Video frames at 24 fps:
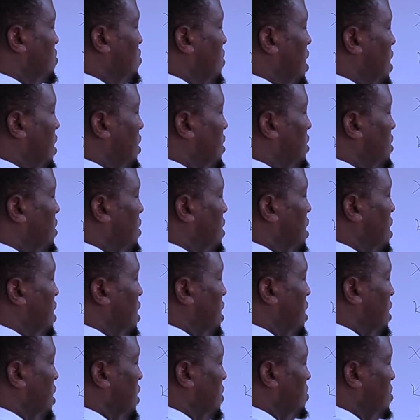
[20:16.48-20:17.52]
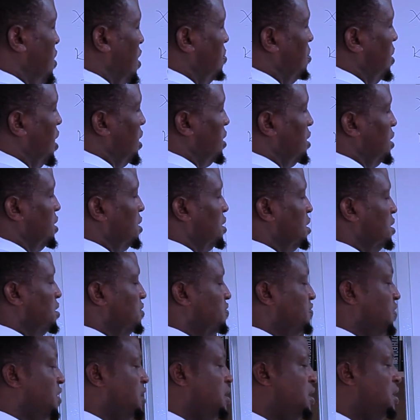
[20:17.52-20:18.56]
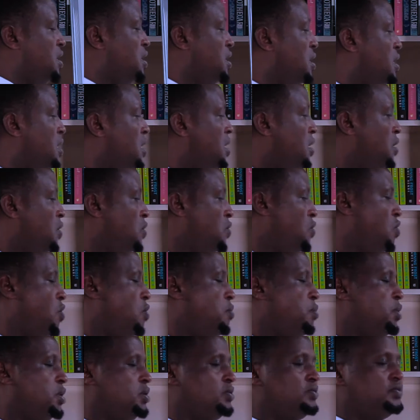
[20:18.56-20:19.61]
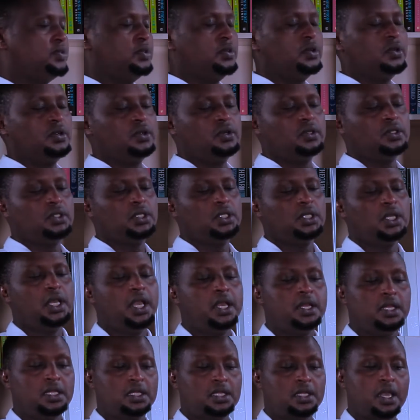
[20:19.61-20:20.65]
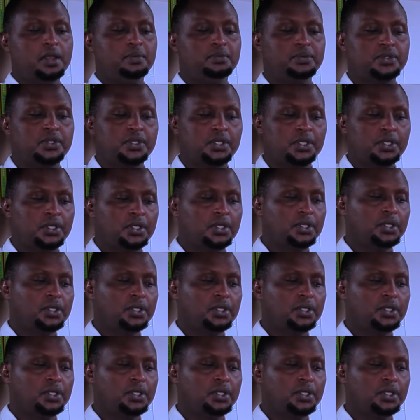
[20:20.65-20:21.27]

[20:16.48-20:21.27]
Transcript: 1. Remember, this is very common for n times.